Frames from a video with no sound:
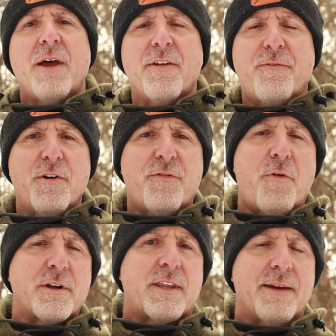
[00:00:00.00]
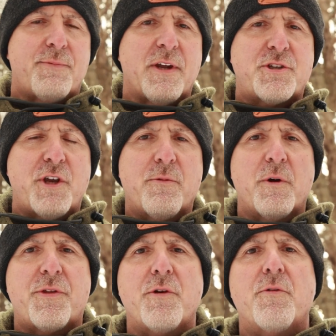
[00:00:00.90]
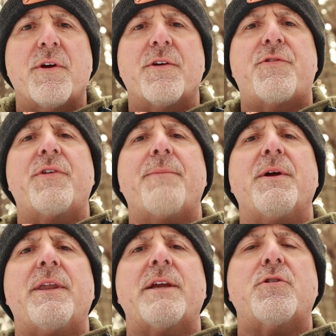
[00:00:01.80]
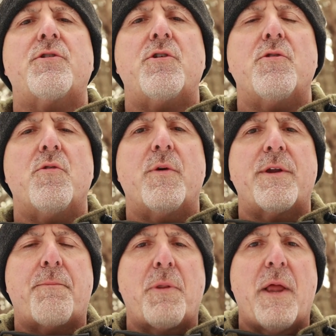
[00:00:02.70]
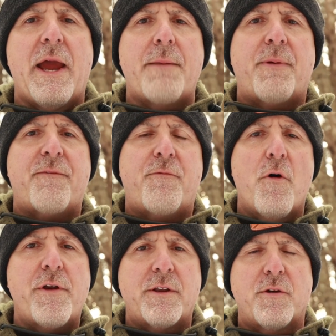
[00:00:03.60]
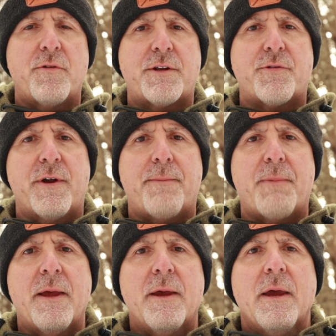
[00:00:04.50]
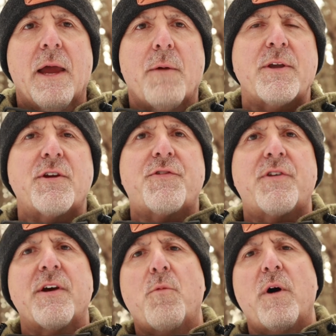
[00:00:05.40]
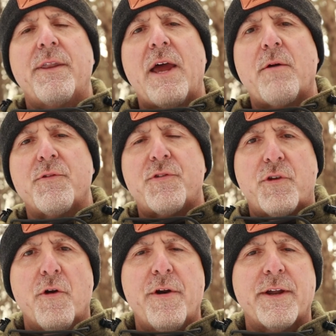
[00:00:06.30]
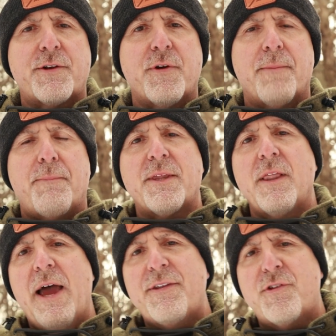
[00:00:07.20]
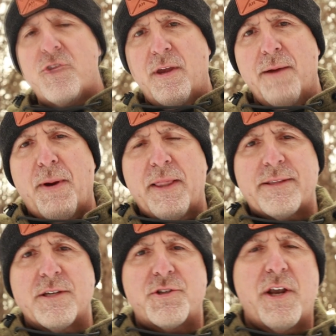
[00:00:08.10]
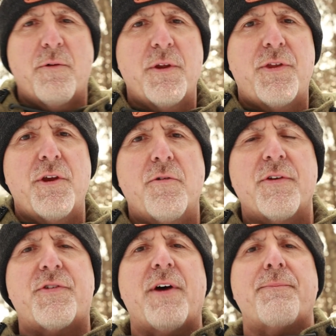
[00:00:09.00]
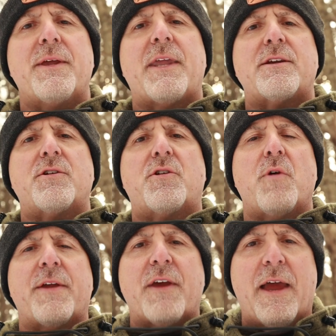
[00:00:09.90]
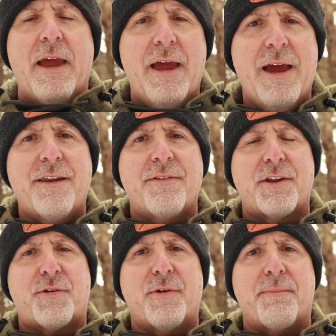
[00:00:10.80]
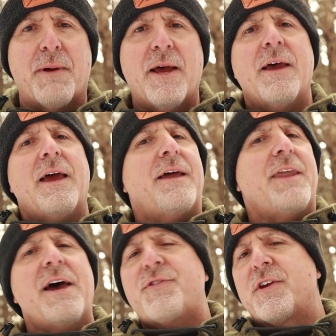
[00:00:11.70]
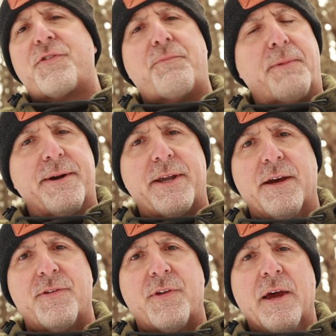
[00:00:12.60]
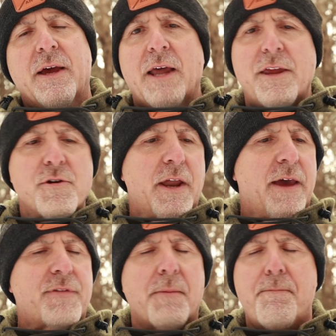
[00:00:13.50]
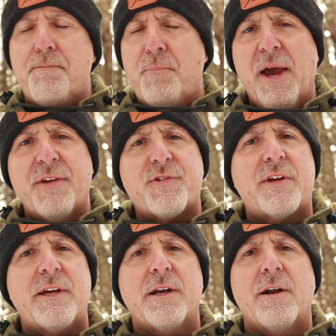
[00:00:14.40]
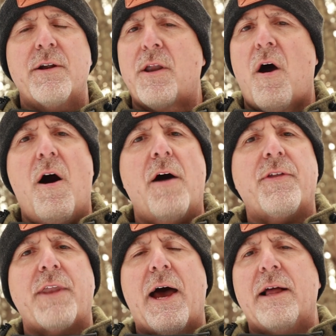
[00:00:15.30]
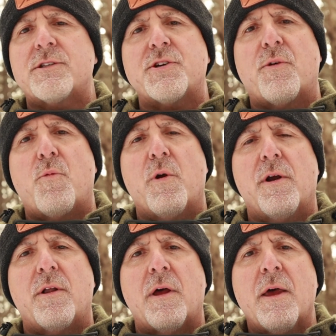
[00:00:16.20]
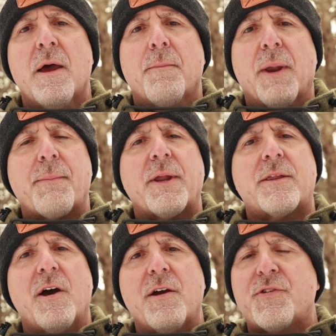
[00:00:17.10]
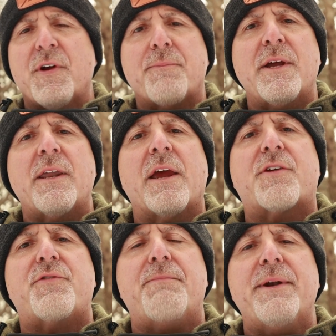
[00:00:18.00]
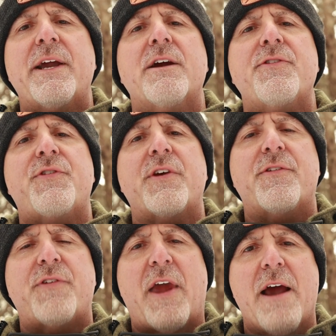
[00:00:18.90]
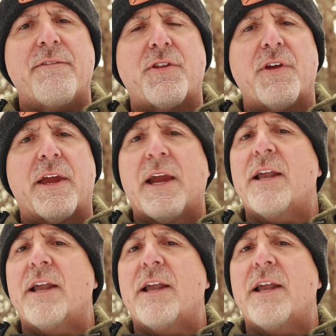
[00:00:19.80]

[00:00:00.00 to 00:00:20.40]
Now, the first 4 tips I shared with you is something that you do when you plan before you do the trip. And we just did one that was during the trip. But the last tip I like to share with you is something that you do at the end of the trip, and that's experience. Now, you can have the best gear and all the knowledge in the world, but I'm going to tell you something: experience is everything.